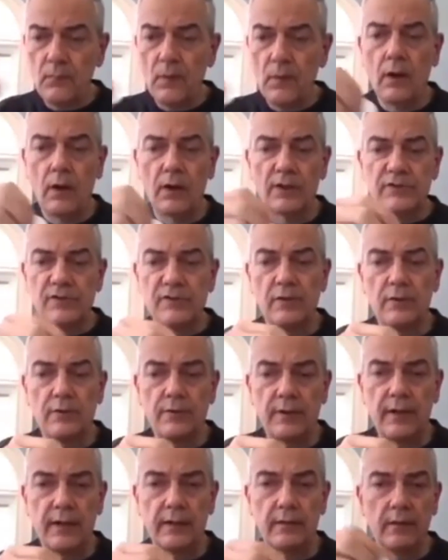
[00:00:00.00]

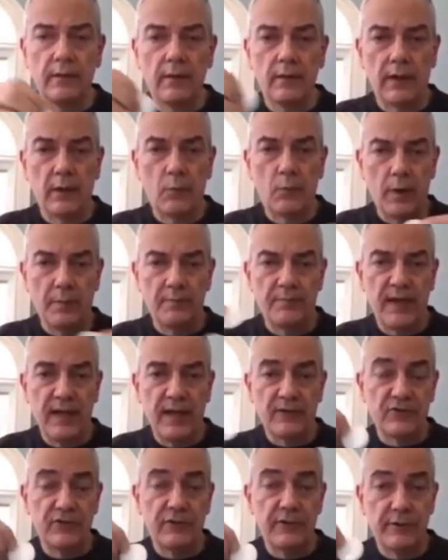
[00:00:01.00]
also like one
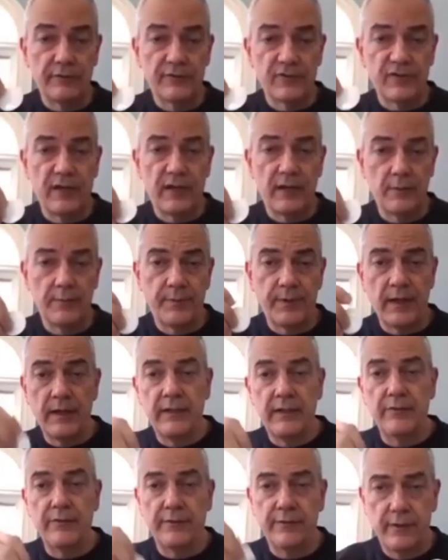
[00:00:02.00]
patch on either side of the
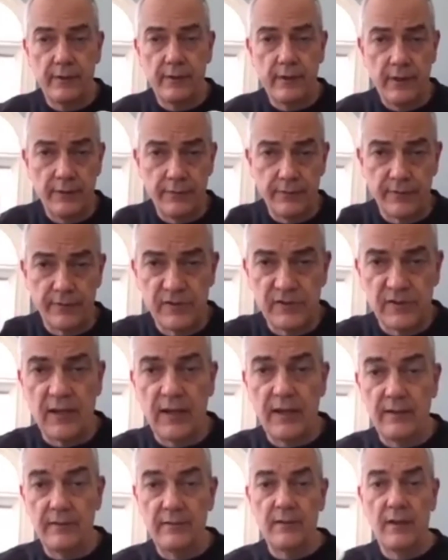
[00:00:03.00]
body or either
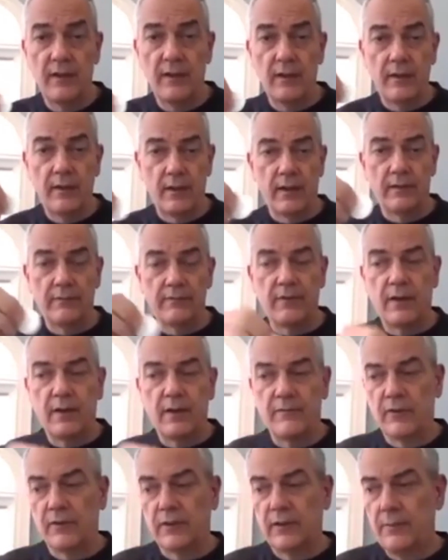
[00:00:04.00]
side
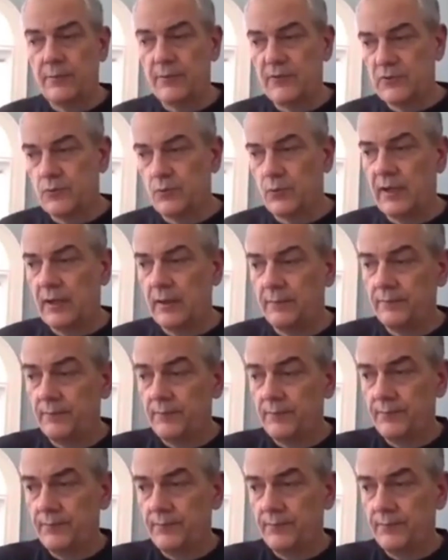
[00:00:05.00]
of a limb as well.